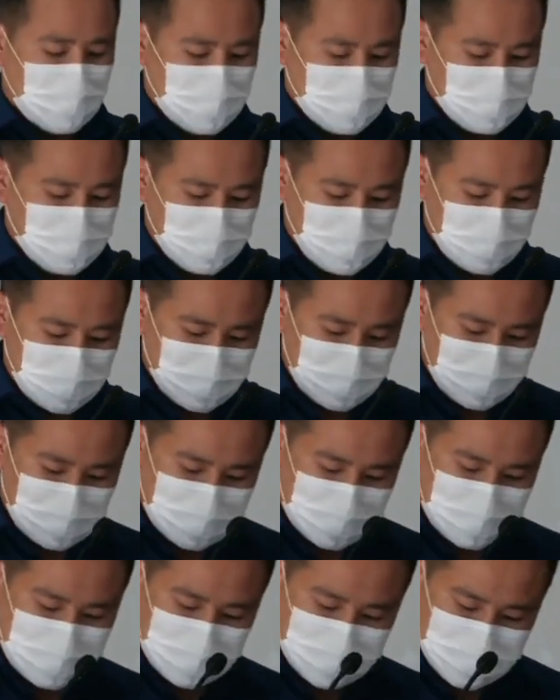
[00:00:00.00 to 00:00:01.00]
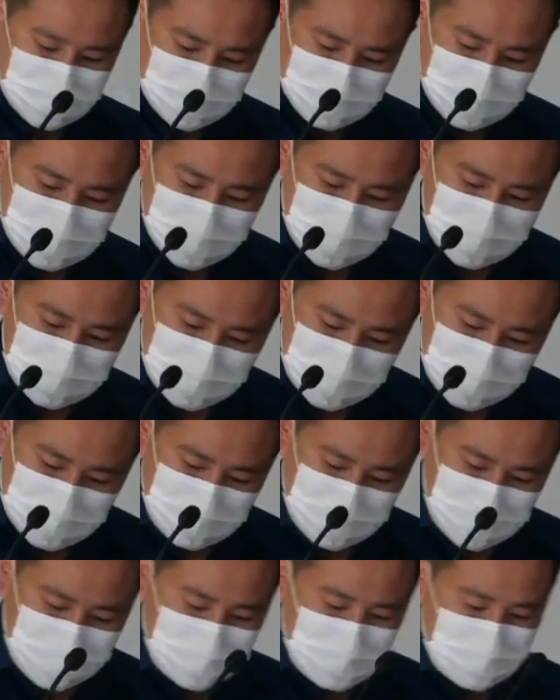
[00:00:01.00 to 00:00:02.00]
and the
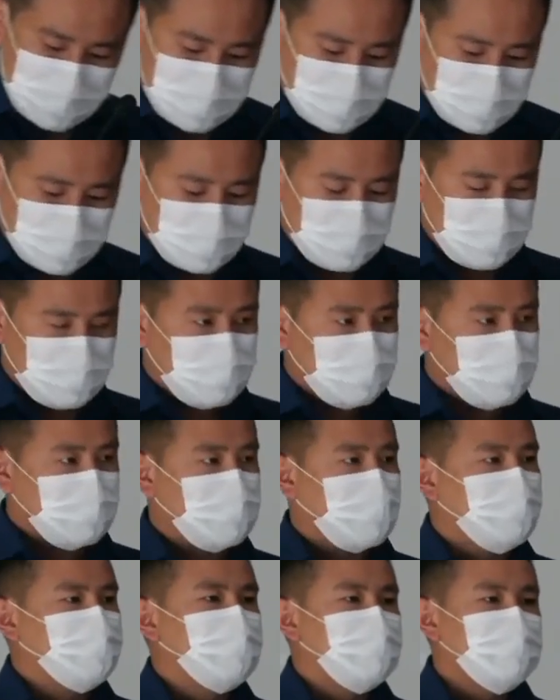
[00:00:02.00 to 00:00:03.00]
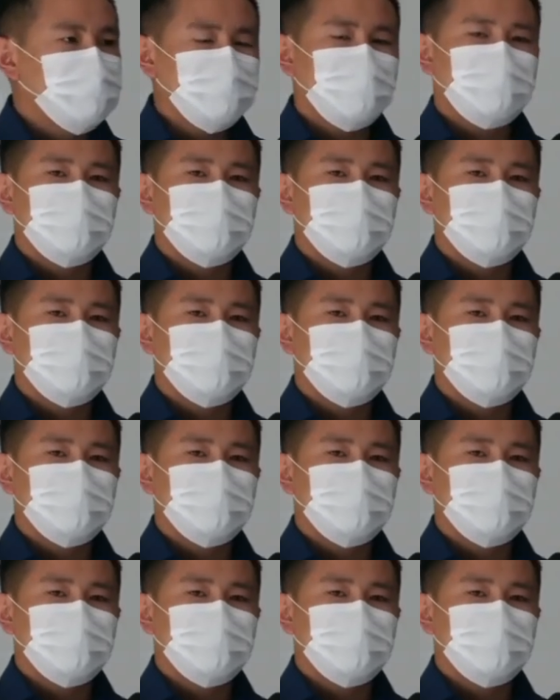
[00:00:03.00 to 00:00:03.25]
completion